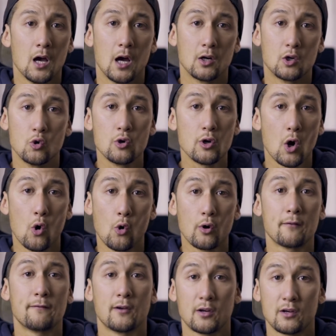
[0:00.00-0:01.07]
A good
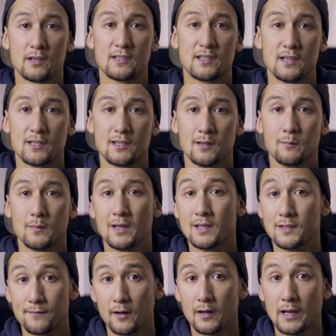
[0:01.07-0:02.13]
autofocus system
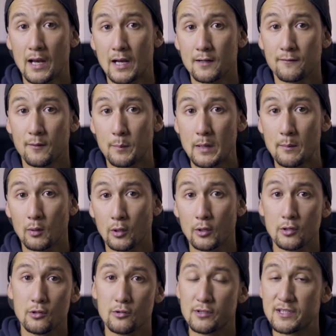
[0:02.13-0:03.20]
is very handy for people who
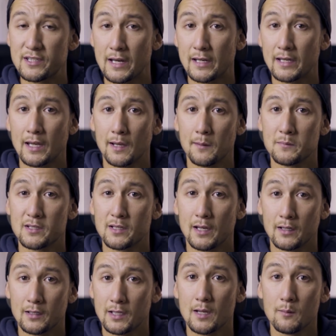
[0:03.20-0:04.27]
use steadicams
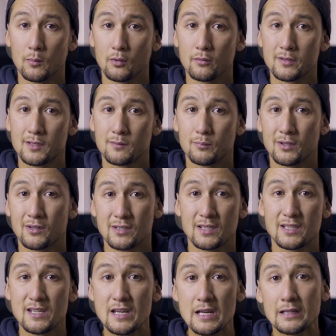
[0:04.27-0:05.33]
and gimbals, because
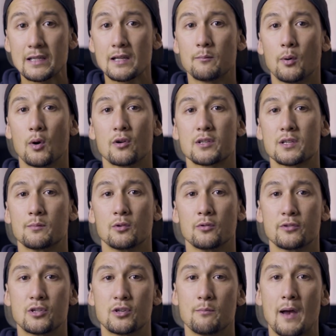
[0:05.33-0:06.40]
it's nearly
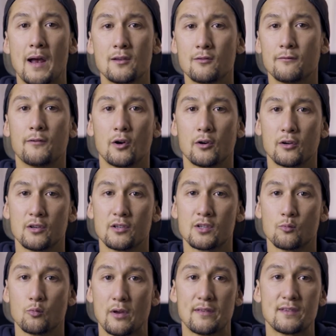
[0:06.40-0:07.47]
impossible to manual
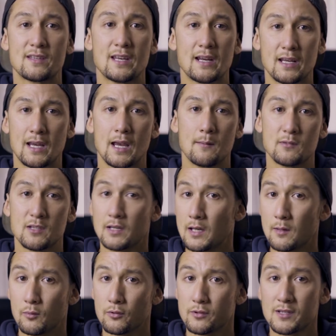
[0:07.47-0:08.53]
focus with steadicams and
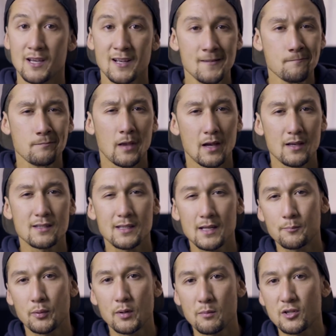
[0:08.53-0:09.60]
gimbals, as
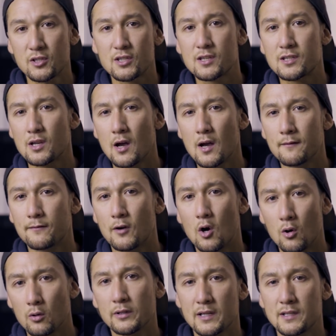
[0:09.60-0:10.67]
they're pretty much designed for
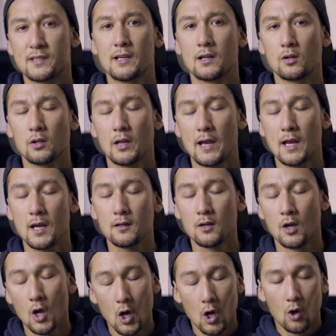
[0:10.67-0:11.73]
holding single hand
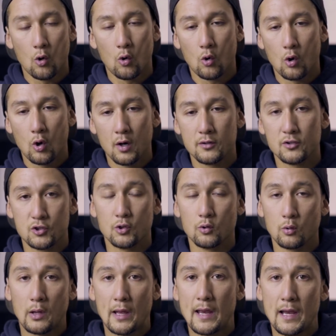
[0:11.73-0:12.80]
or
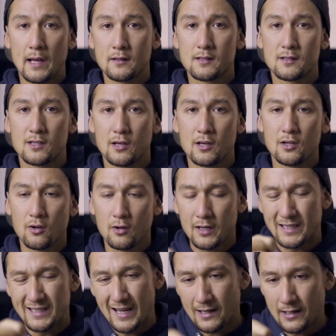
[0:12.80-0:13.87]
dual hand. So you're not
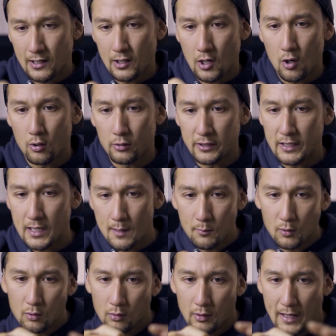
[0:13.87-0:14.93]
exactly going to hold a
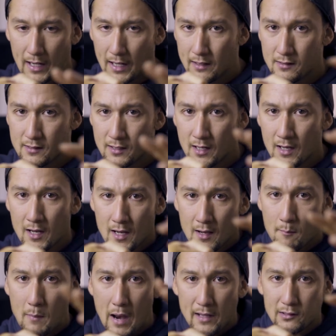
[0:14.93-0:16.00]
gimbal and
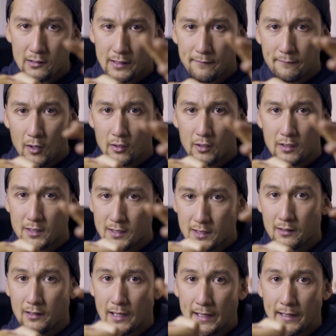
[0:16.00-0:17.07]
manually focus
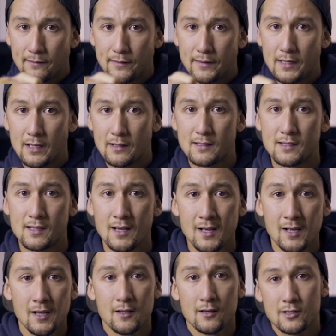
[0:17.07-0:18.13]
like this.
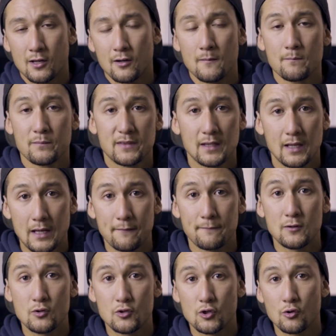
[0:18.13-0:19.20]
So
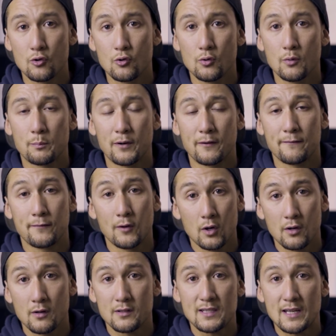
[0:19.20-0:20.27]
if you do
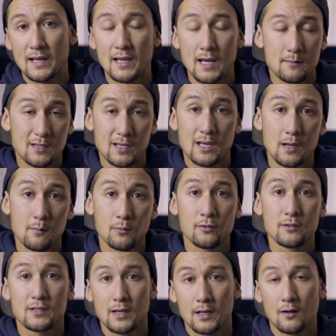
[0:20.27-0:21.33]
prefer steadicams and
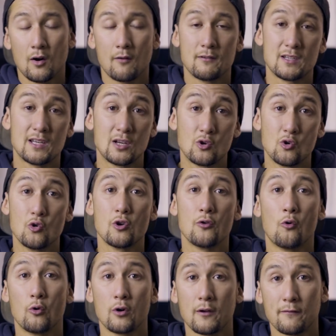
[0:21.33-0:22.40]
gimbals, then obviously a good
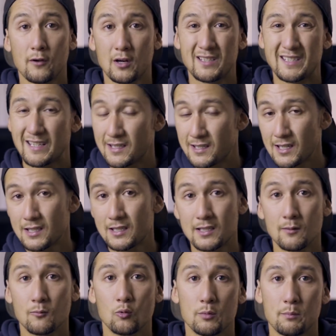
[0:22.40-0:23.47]
autofocusing
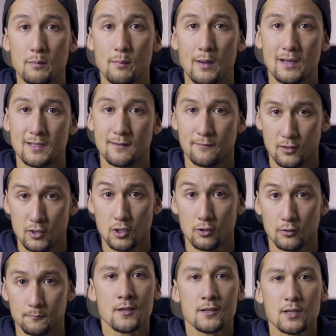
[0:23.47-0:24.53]
system would be best for
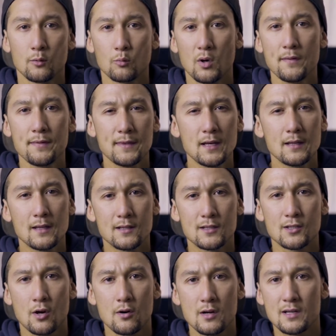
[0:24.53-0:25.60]
you. So the one thing that
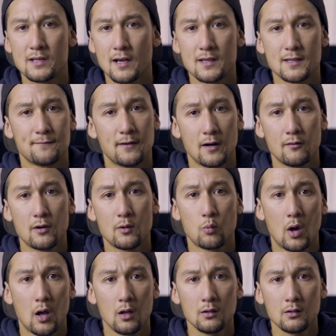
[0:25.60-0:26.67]
Sony does very
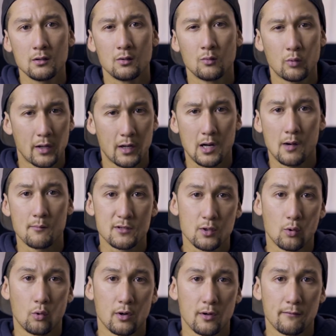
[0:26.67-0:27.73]
well when it comes to
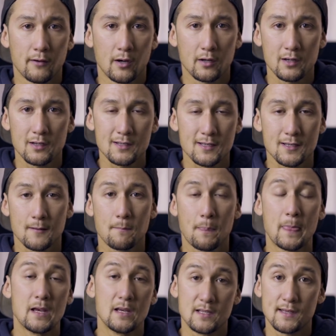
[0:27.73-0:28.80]
autofocus
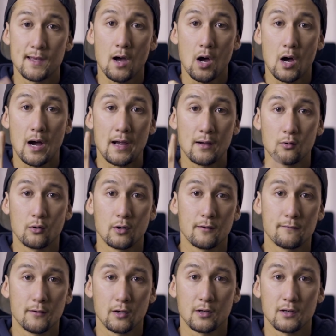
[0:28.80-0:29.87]
is the eye
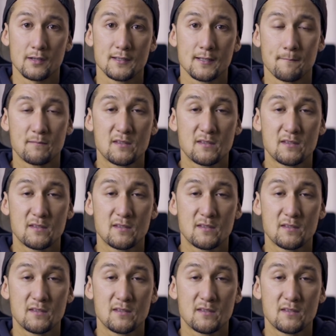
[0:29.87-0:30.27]
autofocus.